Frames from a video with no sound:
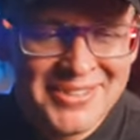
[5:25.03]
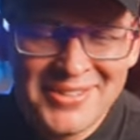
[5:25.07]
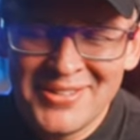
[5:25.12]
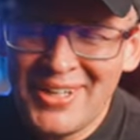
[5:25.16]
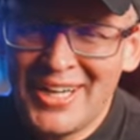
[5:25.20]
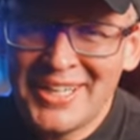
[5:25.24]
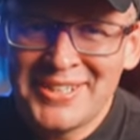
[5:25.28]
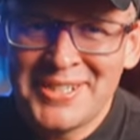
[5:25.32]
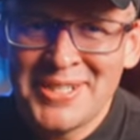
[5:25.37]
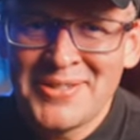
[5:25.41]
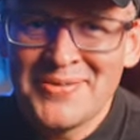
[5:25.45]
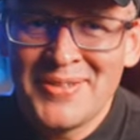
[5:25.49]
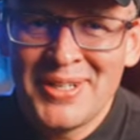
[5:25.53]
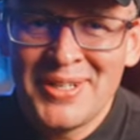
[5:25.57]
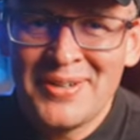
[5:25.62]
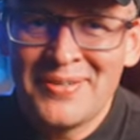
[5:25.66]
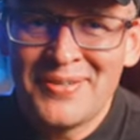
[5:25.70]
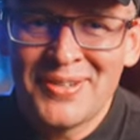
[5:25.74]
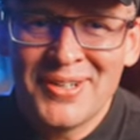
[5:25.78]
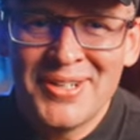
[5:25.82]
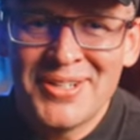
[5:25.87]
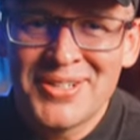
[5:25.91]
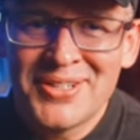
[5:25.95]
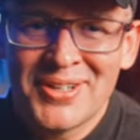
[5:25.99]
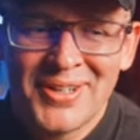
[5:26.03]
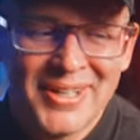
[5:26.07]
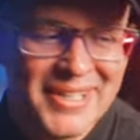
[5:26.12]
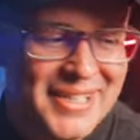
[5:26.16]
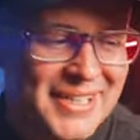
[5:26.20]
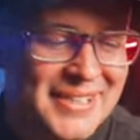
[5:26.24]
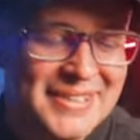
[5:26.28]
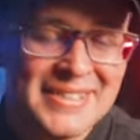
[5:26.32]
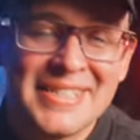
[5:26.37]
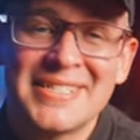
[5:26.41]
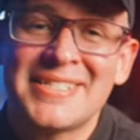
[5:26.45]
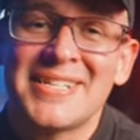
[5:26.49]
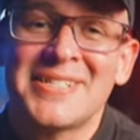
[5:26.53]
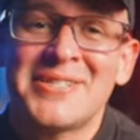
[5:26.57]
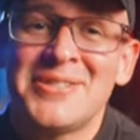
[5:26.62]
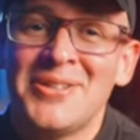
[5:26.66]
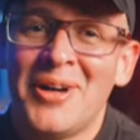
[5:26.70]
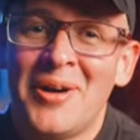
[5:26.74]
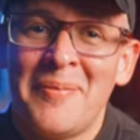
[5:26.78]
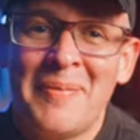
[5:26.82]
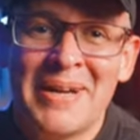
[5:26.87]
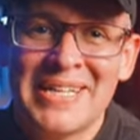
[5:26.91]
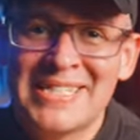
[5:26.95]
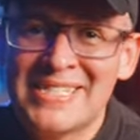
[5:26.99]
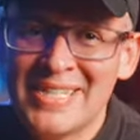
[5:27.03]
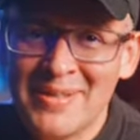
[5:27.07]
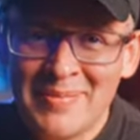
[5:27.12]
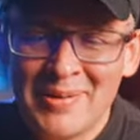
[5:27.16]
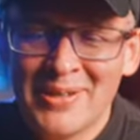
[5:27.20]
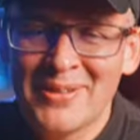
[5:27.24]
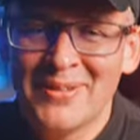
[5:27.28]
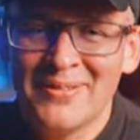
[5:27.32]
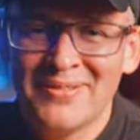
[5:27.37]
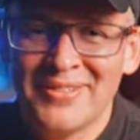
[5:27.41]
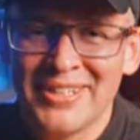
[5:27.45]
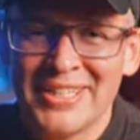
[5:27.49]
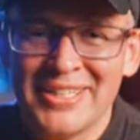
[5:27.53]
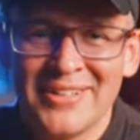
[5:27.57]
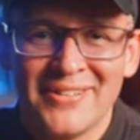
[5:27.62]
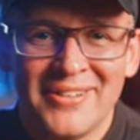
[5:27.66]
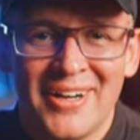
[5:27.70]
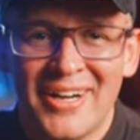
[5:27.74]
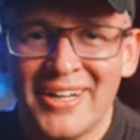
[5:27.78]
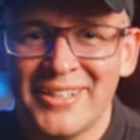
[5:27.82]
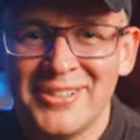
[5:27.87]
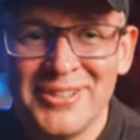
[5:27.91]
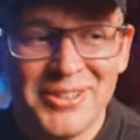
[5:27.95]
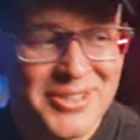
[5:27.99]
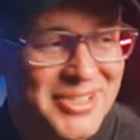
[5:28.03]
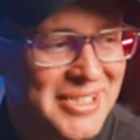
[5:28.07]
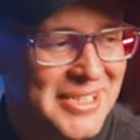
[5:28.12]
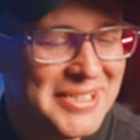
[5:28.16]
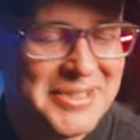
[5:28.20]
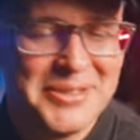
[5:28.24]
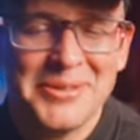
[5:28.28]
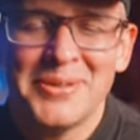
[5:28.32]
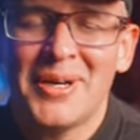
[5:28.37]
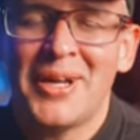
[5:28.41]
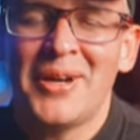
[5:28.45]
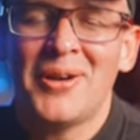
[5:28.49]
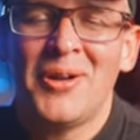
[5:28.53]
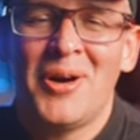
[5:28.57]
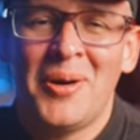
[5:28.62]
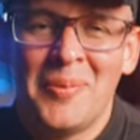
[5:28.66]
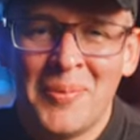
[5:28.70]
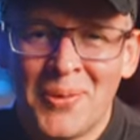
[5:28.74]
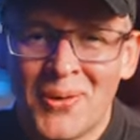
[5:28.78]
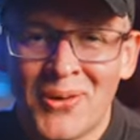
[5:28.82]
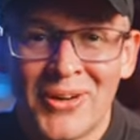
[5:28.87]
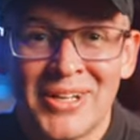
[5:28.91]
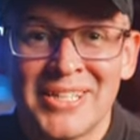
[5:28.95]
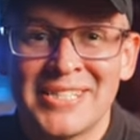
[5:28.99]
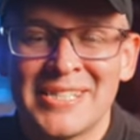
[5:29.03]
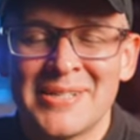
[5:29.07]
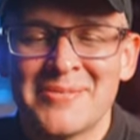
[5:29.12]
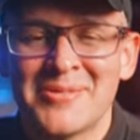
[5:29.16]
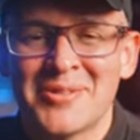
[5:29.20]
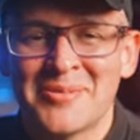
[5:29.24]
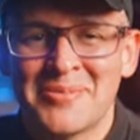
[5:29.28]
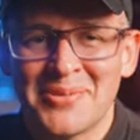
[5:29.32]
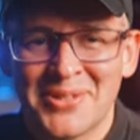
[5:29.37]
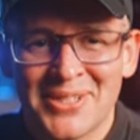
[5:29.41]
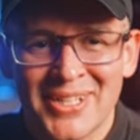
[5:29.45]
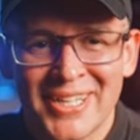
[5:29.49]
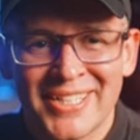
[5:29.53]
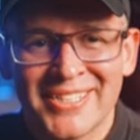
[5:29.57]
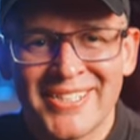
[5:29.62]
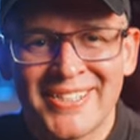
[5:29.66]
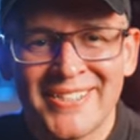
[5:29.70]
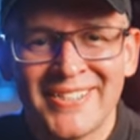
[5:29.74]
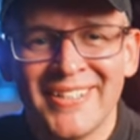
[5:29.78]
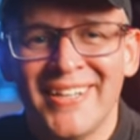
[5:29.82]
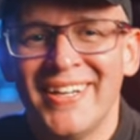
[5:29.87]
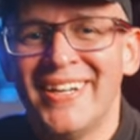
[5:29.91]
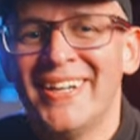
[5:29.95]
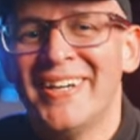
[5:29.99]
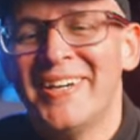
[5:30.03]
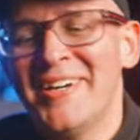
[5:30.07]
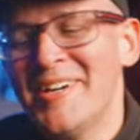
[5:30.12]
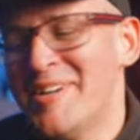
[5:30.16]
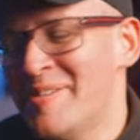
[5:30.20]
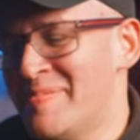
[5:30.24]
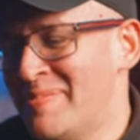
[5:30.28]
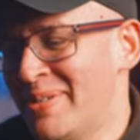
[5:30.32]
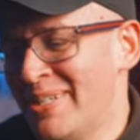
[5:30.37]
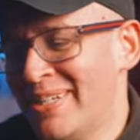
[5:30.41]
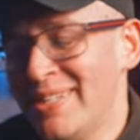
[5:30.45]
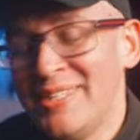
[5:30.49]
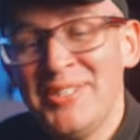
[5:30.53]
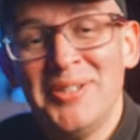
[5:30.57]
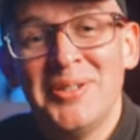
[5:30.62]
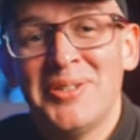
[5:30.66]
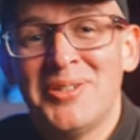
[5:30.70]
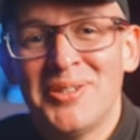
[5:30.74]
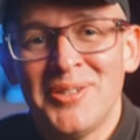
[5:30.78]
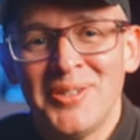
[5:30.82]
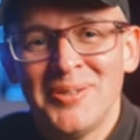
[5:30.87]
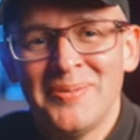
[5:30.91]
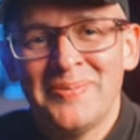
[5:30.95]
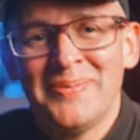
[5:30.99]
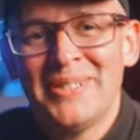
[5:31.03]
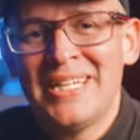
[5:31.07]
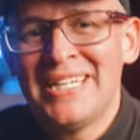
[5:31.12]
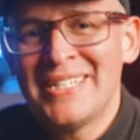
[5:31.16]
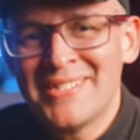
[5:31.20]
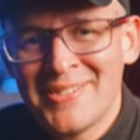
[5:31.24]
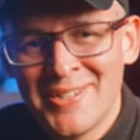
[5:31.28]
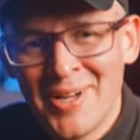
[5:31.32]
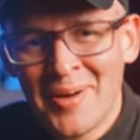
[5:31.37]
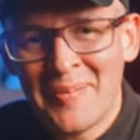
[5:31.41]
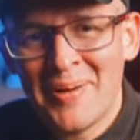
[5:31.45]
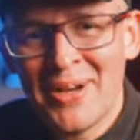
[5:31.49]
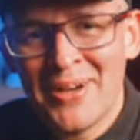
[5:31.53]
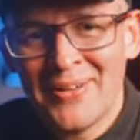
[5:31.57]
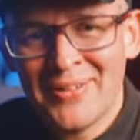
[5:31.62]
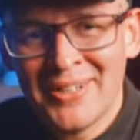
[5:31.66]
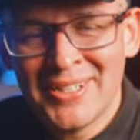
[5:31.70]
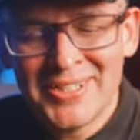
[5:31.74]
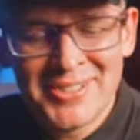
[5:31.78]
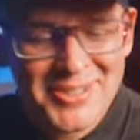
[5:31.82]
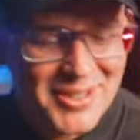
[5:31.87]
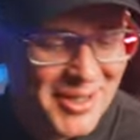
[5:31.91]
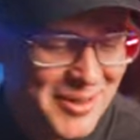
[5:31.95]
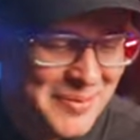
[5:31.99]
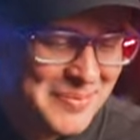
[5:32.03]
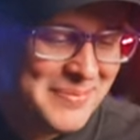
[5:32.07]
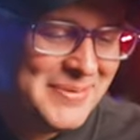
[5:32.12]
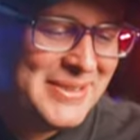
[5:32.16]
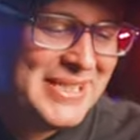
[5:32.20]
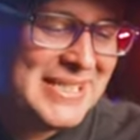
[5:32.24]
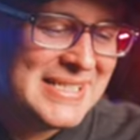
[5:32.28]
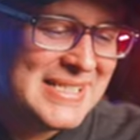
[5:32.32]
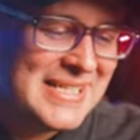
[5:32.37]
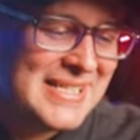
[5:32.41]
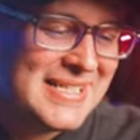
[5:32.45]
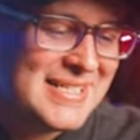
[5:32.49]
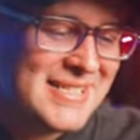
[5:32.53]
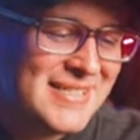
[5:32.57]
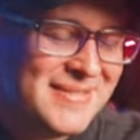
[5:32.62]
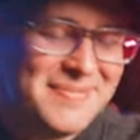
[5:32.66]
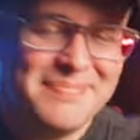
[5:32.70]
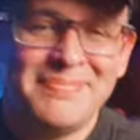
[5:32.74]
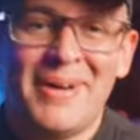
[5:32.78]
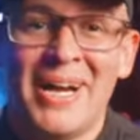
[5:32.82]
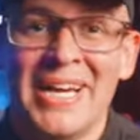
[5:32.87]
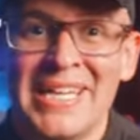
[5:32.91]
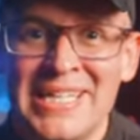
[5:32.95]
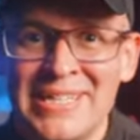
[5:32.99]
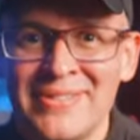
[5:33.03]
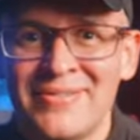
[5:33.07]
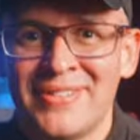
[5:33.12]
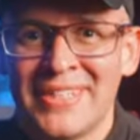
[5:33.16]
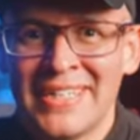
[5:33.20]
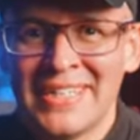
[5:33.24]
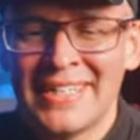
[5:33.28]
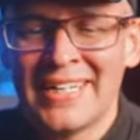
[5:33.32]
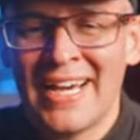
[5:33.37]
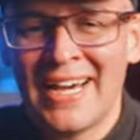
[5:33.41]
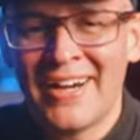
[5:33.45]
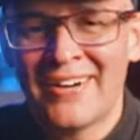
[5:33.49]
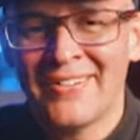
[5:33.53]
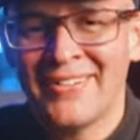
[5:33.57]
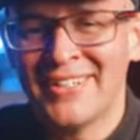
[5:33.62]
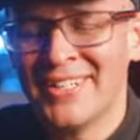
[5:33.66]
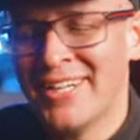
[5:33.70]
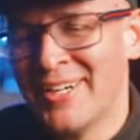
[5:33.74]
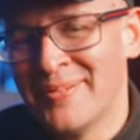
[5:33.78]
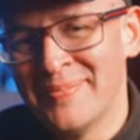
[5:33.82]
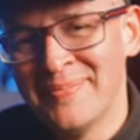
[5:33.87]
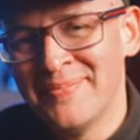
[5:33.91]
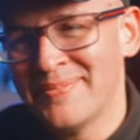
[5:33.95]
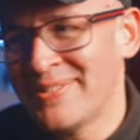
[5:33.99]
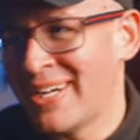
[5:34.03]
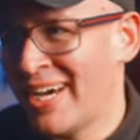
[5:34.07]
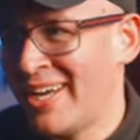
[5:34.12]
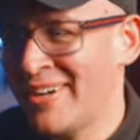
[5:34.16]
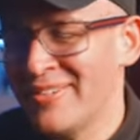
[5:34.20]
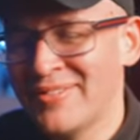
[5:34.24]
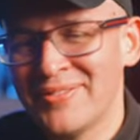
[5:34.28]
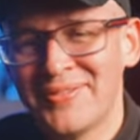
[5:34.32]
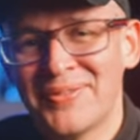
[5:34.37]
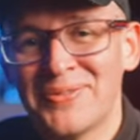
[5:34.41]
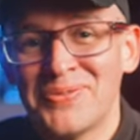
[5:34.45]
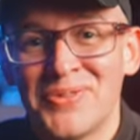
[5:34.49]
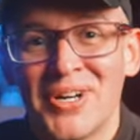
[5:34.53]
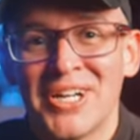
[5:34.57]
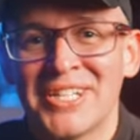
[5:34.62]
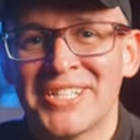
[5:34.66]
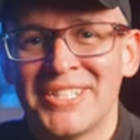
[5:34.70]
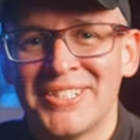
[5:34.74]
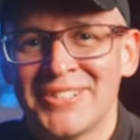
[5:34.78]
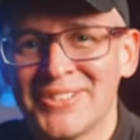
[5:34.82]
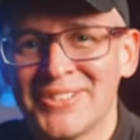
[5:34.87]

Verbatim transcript: to like this video if you're enjoying it this is not my typical video i usually do a lot more in terms of production but YouTube is not my only job. This is my evening now, and I'm kind of rushing